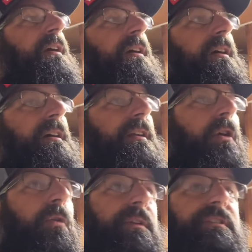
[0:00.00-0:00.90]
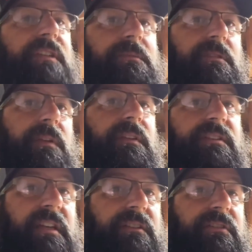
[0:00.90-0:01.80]
uh, and it always seems to be the
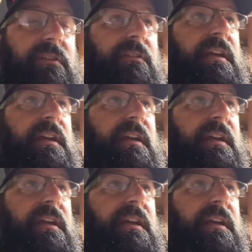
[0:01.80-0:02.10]
sensor.